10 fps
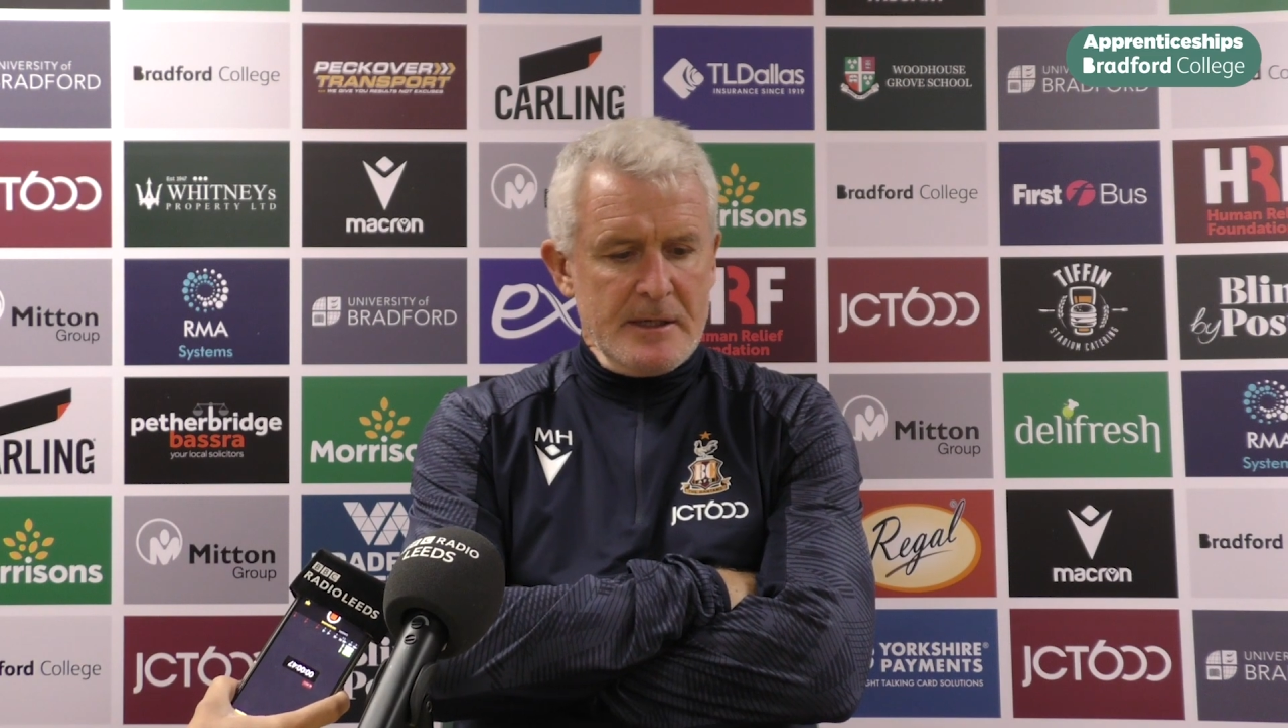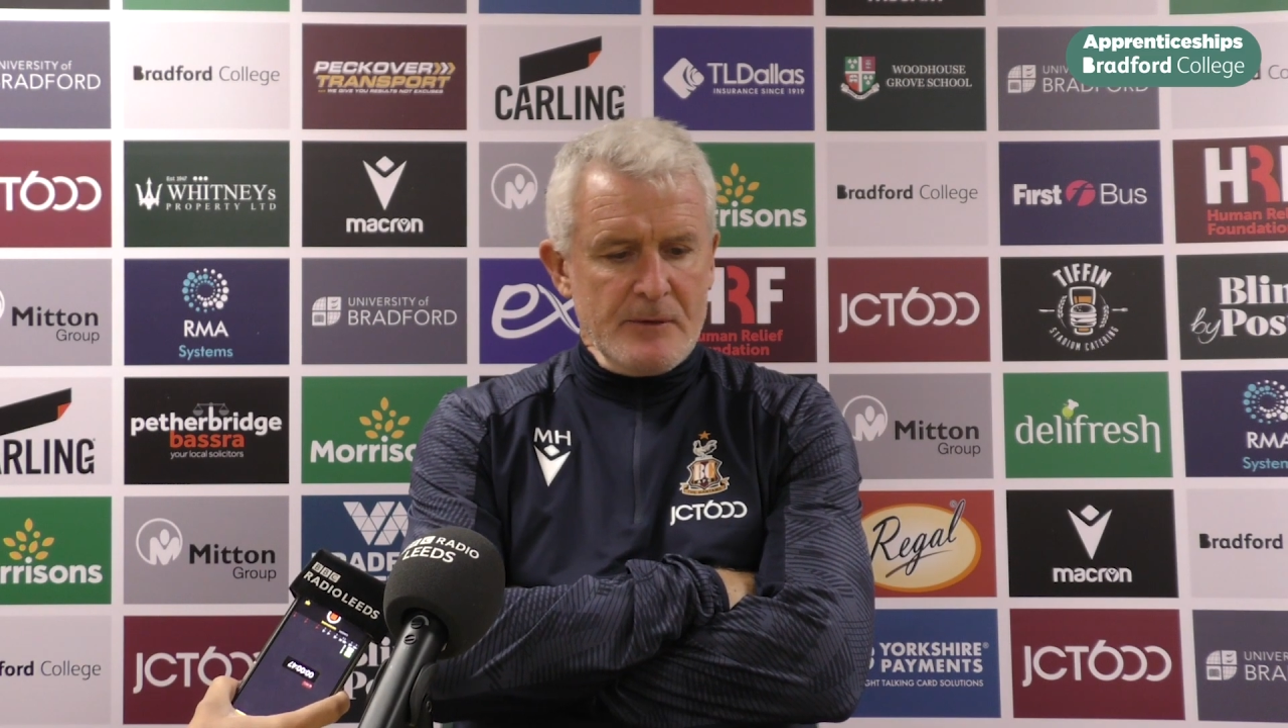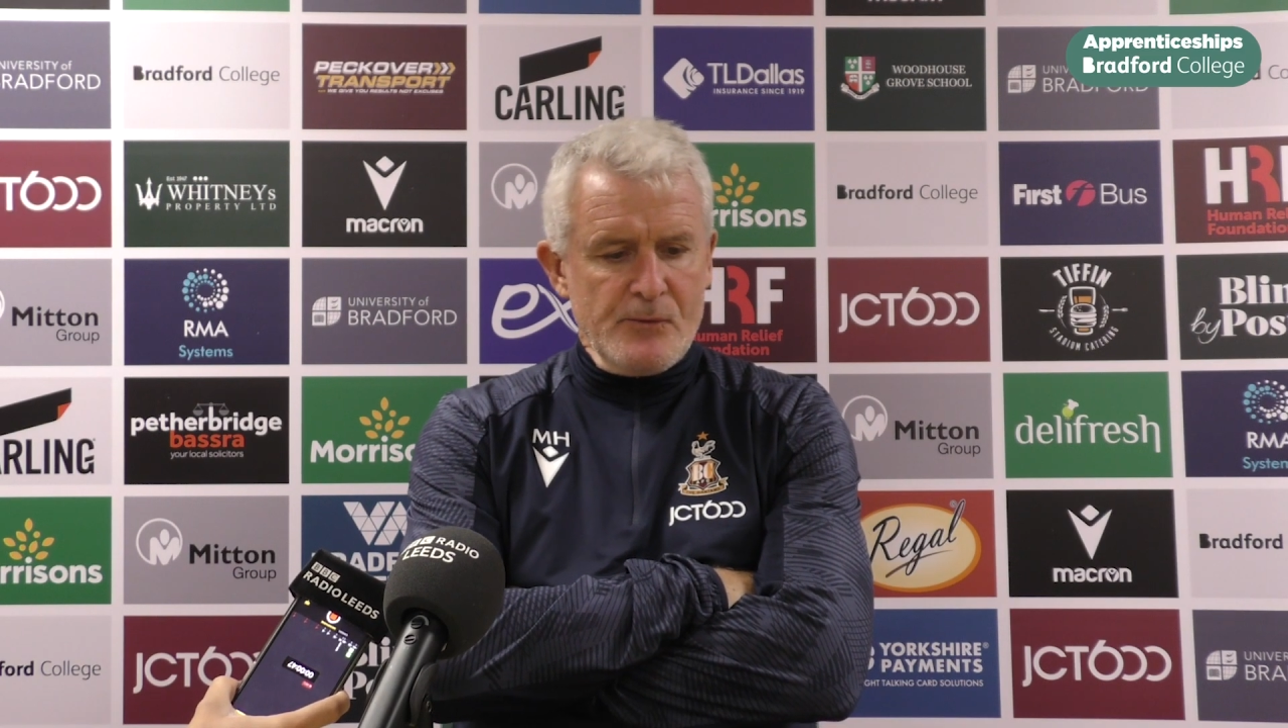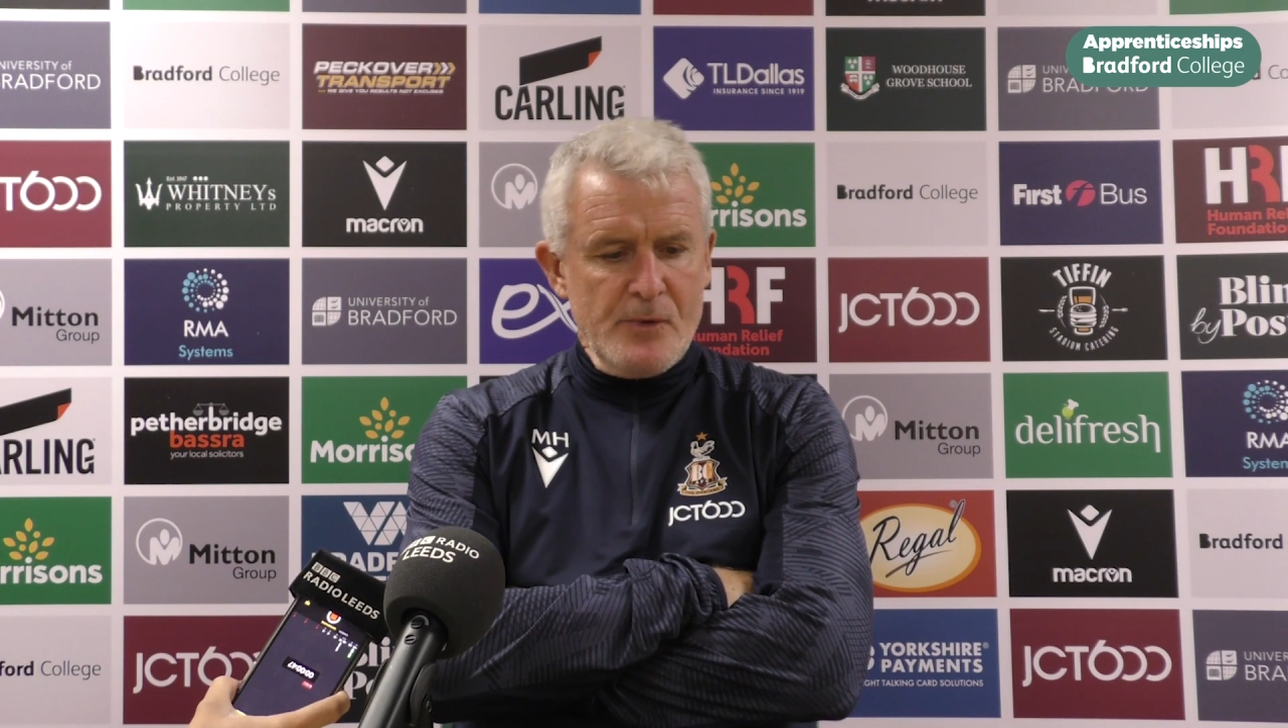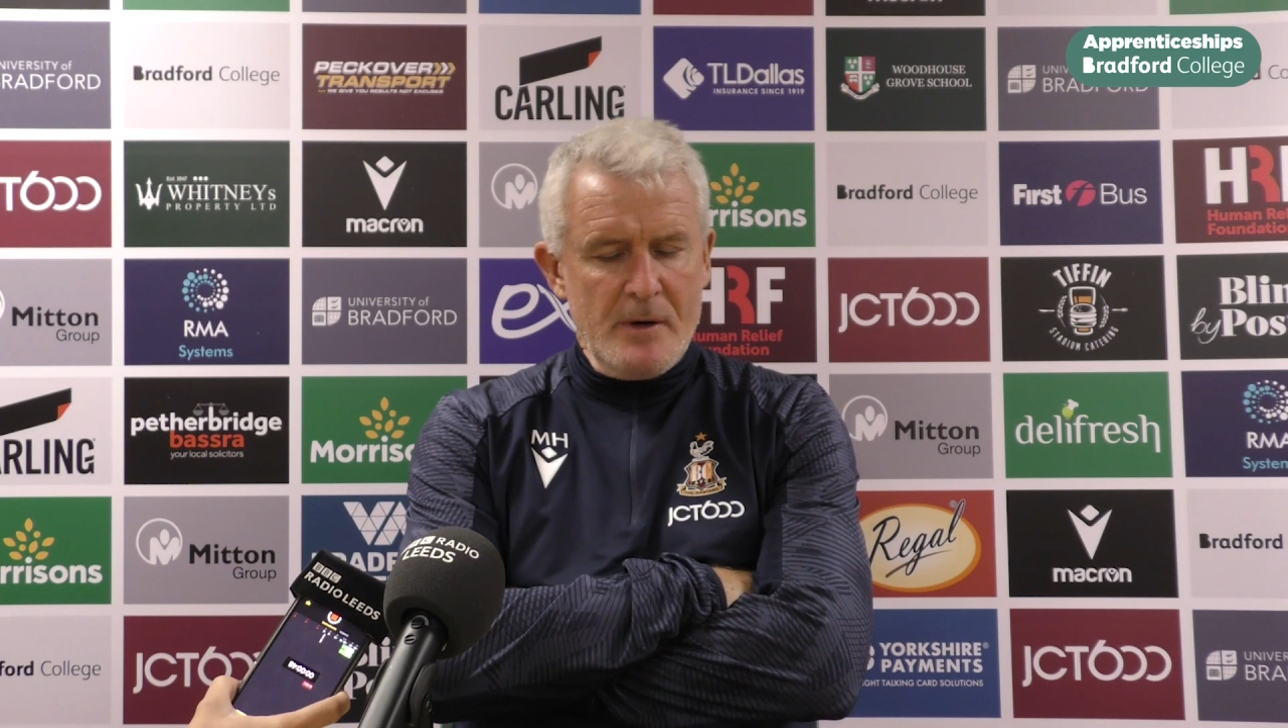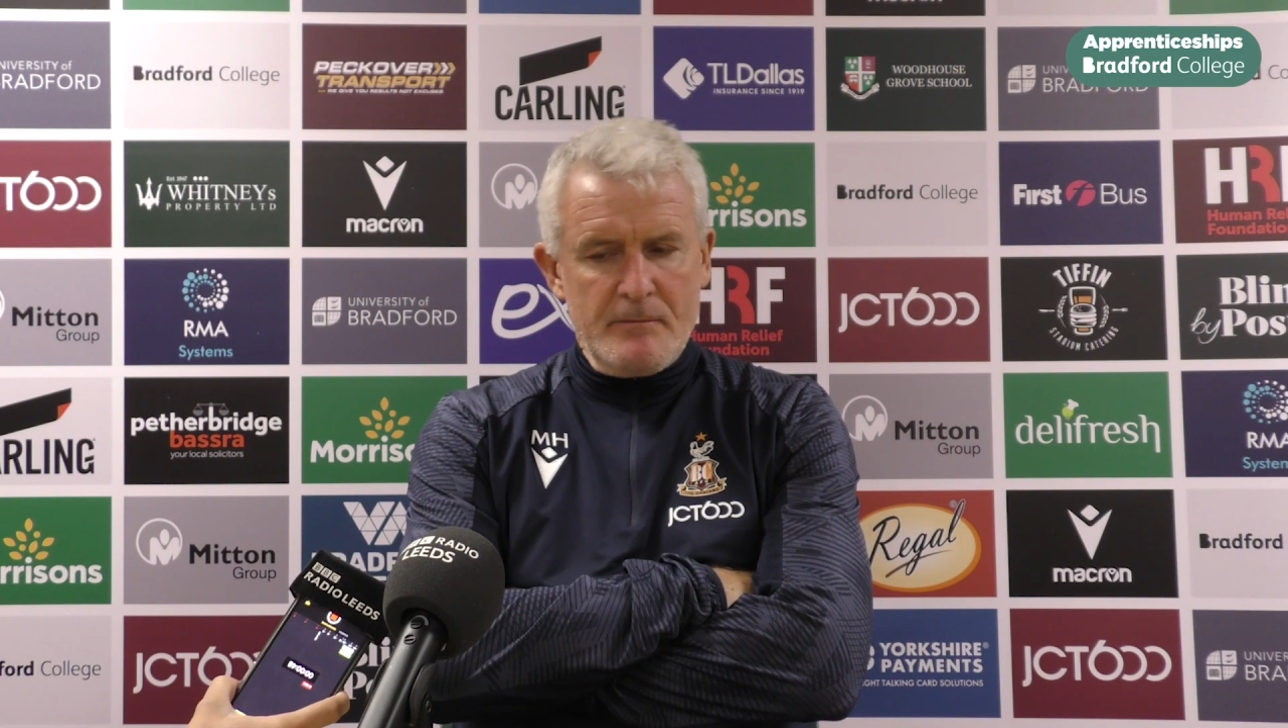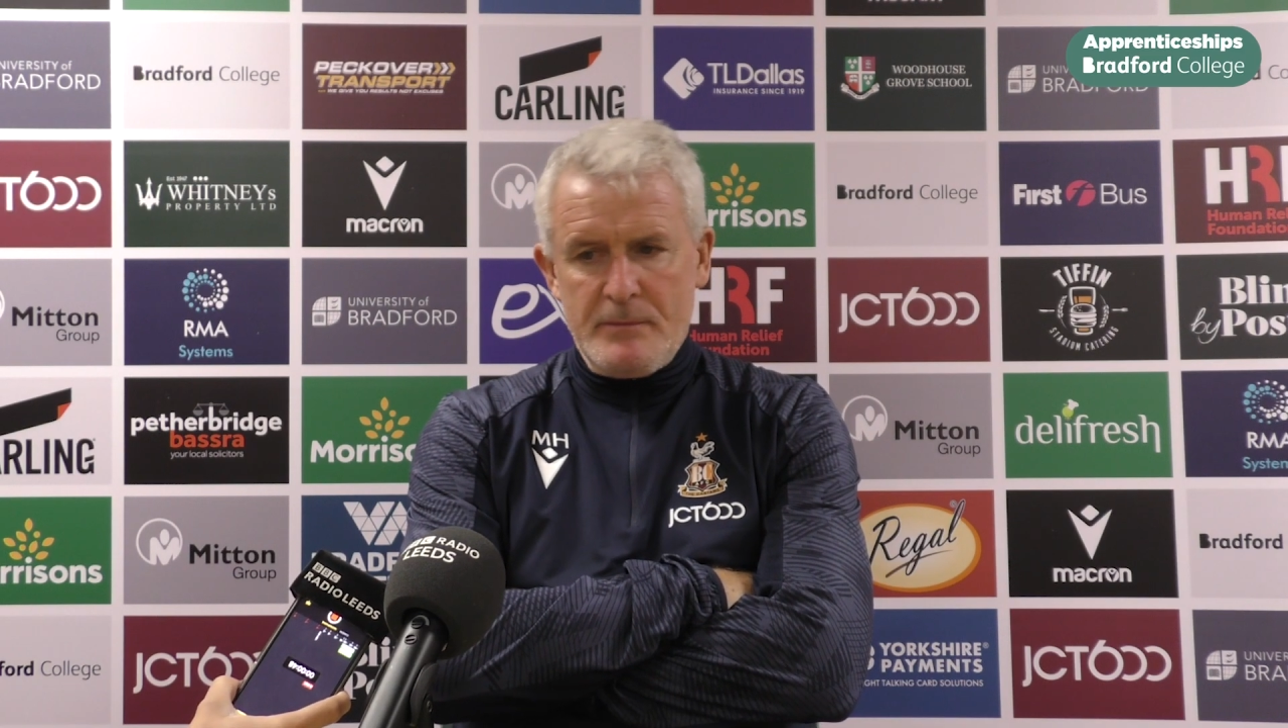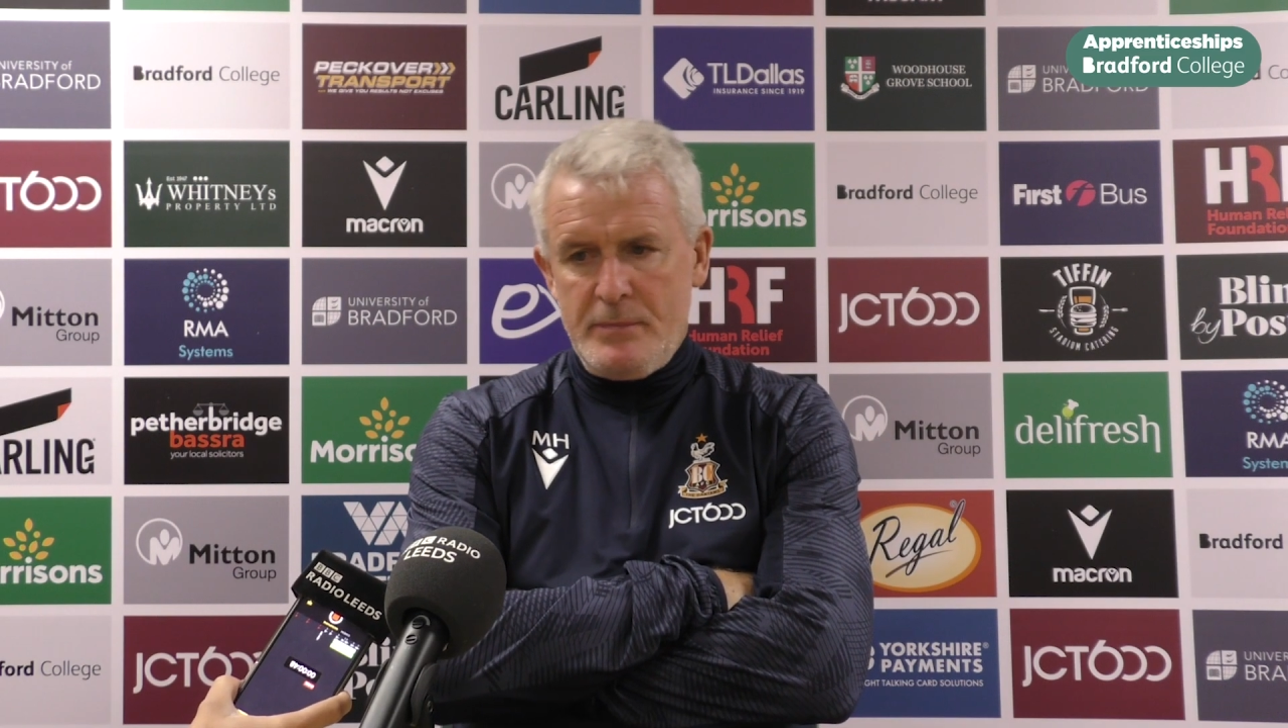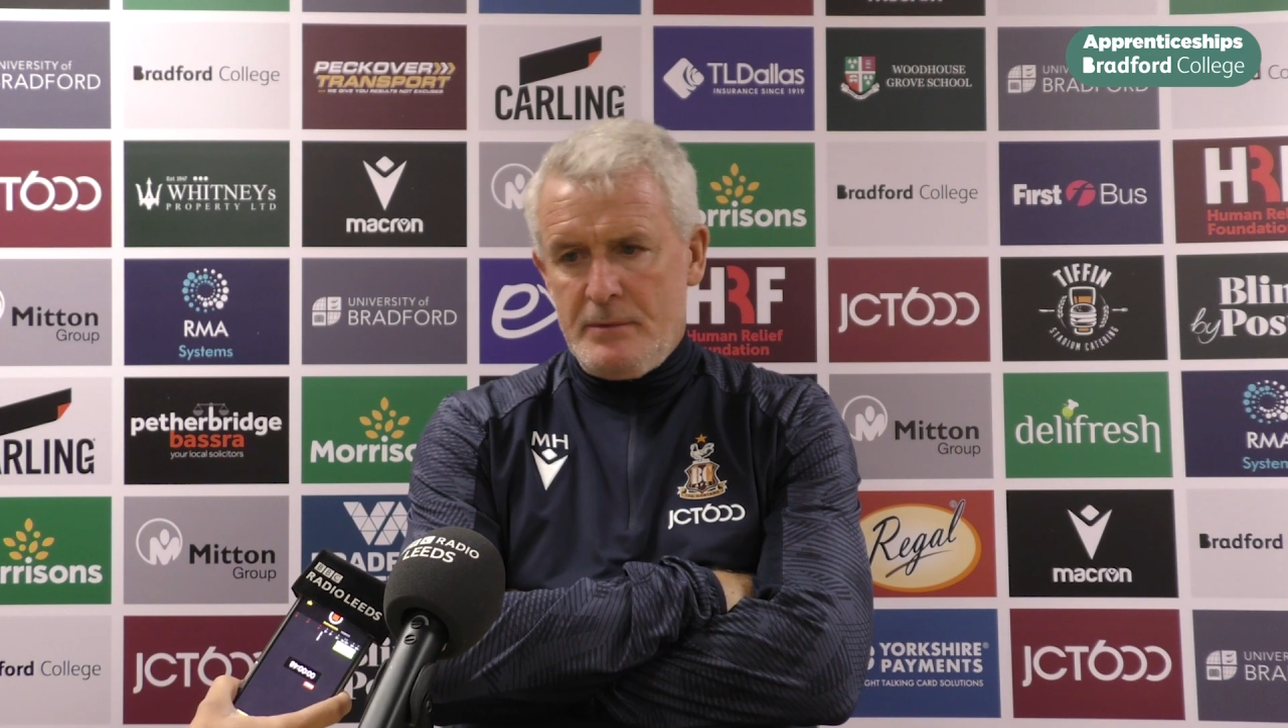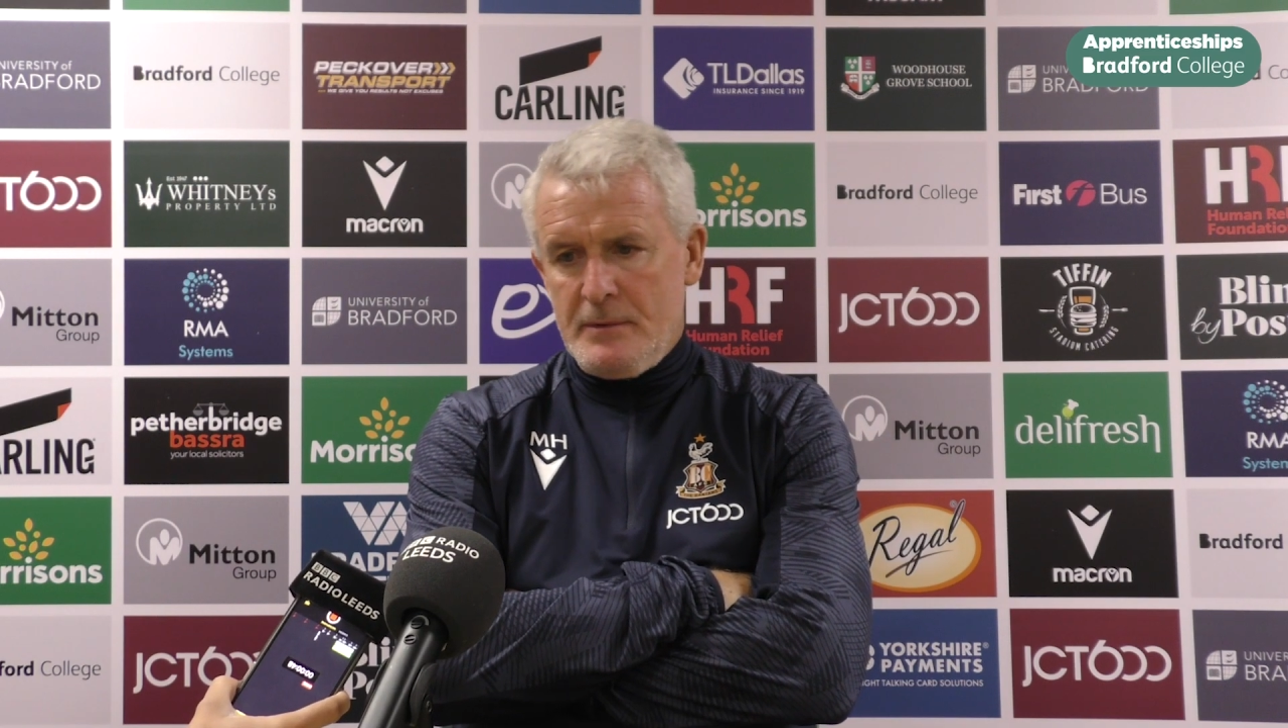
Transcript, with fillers: and Rom